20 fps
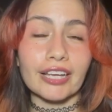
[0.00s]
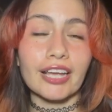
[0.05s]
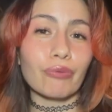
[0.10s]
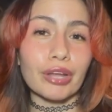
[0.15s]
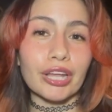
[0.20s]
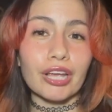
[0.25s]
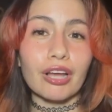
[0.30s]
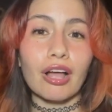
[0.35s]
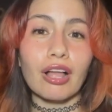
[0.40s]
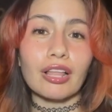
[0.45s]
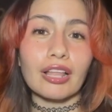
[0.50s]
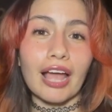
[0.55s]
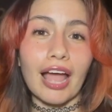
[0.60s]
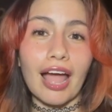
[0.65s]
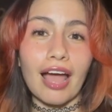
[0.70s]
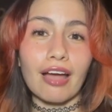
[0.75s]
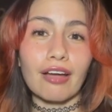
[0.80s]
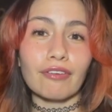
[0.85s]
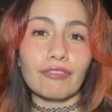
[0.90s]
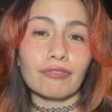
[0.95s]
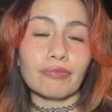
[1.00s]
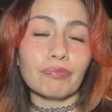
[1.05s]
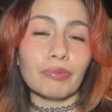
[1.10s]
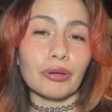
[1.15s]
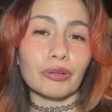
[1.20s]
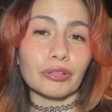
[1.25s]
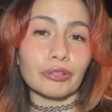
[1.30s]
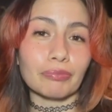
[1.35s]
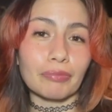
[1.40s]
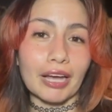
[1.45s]
We all have
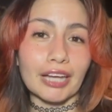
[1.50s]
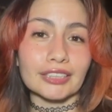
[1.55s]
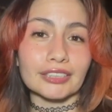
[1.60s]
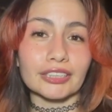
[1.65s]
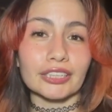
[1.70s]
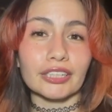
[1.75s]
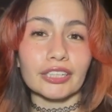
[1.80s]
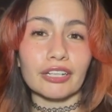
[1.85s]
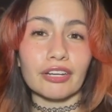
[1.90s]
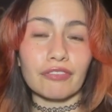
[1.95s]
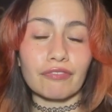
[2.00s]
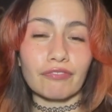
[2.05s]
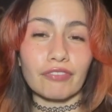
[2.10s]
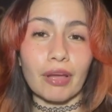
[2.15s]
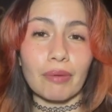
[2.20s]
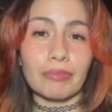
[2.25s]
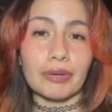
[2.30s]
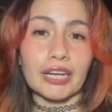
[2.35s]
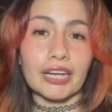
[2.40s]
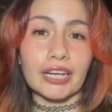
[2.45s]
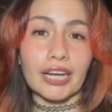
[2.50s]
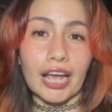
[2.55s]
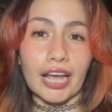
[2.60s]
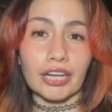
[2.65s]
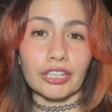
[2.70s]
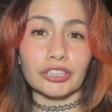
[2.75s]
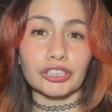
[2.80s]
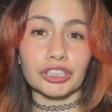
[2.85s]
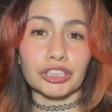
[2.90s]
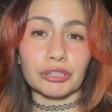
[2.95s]
both masculine and feminine
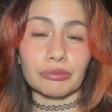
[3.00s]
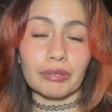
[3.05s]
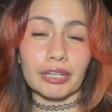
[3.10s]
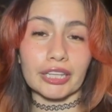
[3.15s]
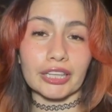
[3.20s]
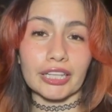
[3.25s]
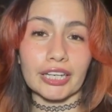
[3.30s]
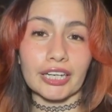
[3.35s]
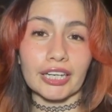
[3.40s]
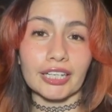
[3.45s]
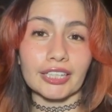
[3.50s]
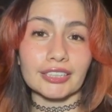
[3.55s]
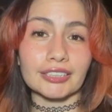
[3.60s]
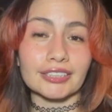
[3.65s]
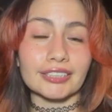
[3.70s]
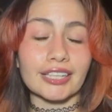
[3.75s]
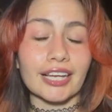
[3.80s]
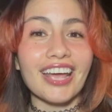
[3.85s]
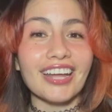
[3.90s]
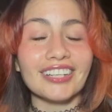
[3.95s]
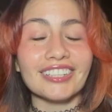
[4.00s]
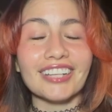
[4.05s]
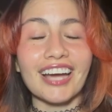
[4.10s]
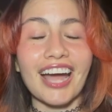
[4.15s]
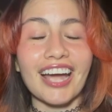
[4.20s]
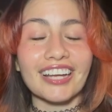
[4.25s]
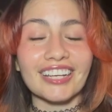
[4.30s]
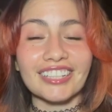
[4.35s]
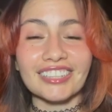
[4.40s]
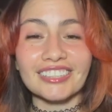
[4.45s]
energy within us, and
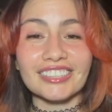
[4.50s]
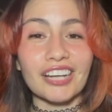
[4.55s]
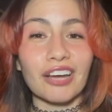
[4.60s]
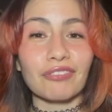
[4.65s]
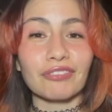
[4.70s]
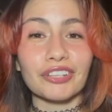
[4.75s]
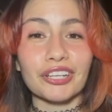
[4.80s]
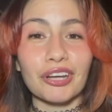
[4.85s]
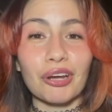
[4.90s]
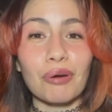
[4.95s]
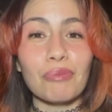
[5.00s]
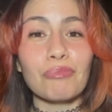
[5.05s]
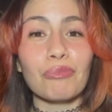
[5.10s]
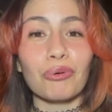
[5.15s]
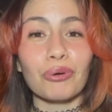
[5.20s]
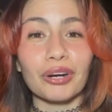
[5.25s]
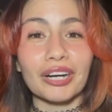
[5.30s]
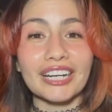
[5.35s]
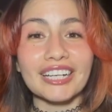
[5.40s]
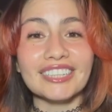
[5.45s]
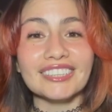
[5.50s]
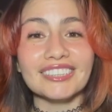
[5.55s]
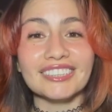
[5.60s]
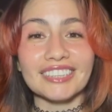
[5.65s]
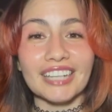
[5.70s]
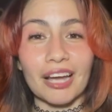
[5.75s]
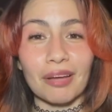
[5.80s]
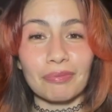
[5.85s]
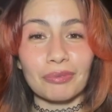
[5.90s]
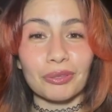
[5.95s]
I can definitely go more in
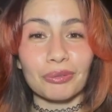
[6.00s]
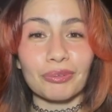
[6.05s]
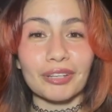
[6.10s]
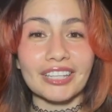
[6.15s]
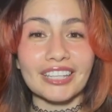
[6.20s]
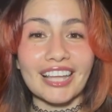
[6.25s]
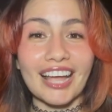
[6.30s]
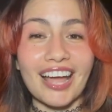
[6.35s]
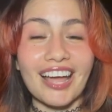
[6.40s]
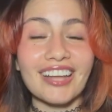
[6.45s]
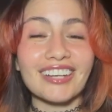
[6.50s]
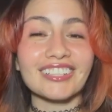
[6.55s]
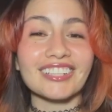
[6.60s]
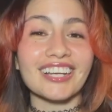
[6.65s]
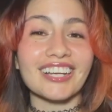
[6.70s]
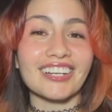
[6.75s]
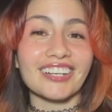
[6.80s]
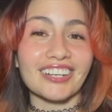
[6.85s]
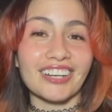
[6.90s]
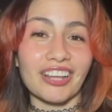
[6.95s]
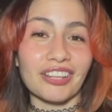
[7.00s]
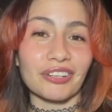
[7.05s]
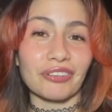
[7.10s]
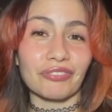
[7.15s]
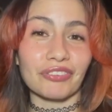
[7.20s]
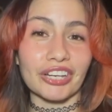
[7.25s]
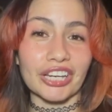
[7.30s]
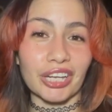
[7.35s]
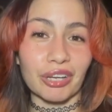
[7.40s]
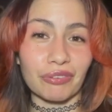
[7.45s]
depth with that in another
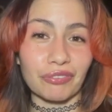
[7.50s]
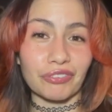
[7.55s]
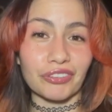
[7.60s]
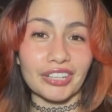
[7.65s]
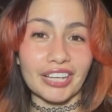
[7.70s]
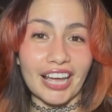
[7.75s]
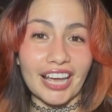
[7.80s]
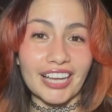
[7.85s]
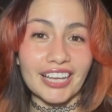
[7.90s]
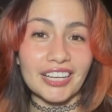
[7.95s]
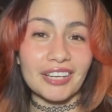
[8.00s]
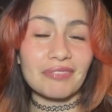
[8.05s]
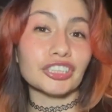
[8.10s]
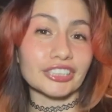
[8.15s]
video if you'd like.